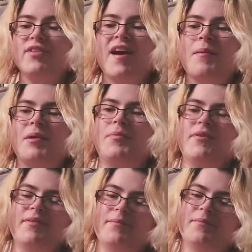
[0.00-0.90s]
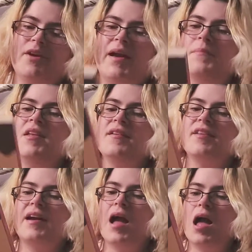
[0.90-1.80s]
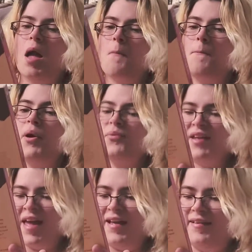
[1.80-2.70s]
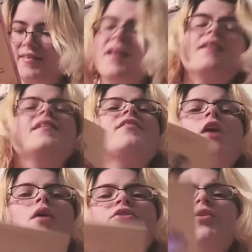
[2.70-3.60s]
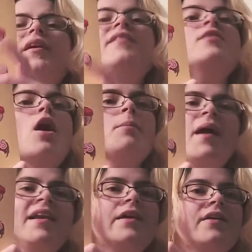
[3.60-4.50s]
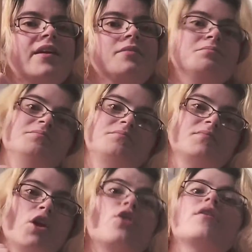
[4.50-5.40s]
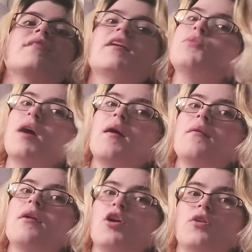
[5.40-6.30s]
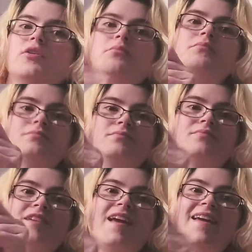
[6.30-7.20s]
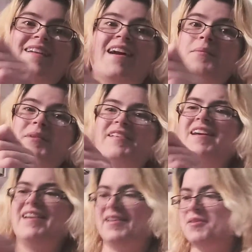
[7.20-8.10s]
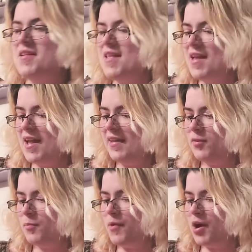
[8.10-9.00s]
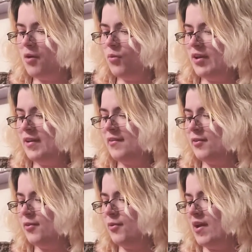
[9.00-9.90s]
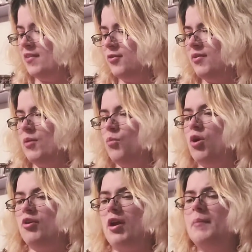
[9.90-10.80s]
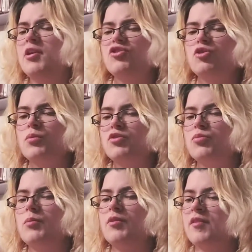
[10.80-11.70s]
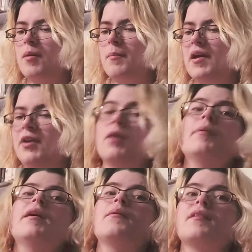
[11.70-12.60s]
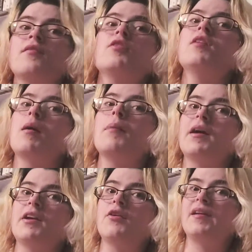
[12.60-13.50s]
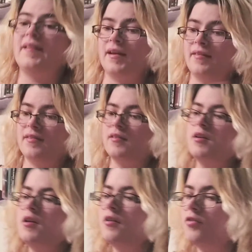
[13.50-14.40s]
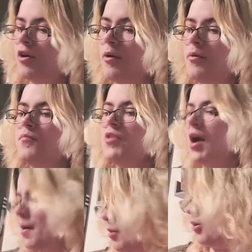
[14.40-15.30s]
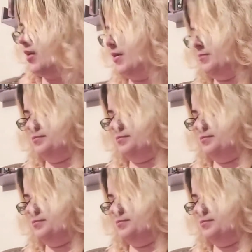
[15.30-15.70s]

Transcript: oh, the comic book. Okay, so I got Mooncakes. This author is non-binary. Or that's what I heard. And I'm excited. It's uh, Wendy Xu and Suzanne Walker. I'm not sure which one was non-binary, but it was on the non-binary list. So, I bought it.